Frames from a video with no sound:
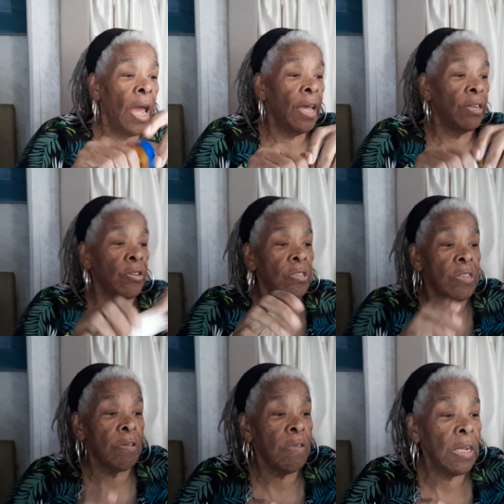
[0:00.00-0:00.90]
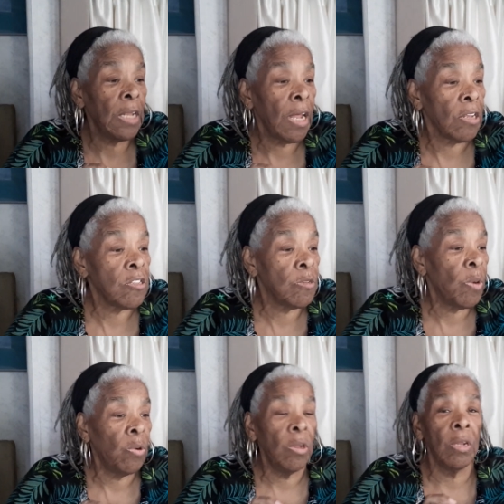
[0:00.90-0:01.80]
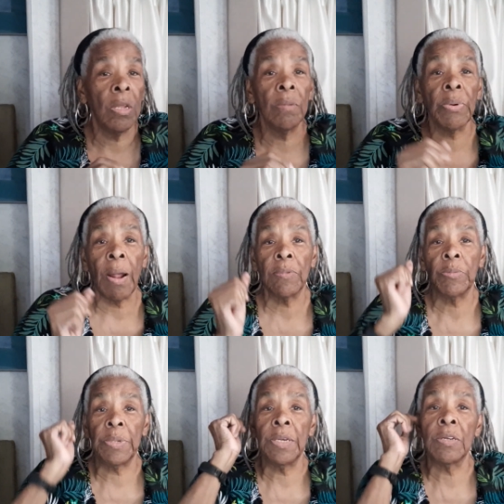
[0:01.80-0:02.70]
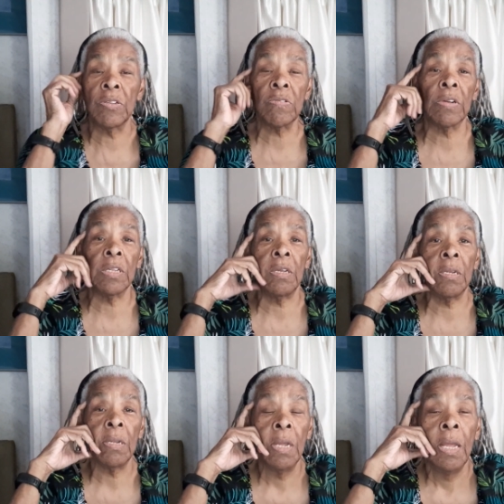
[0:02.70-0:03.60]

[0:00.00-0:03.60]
And considering that it's swollen and probably constricted,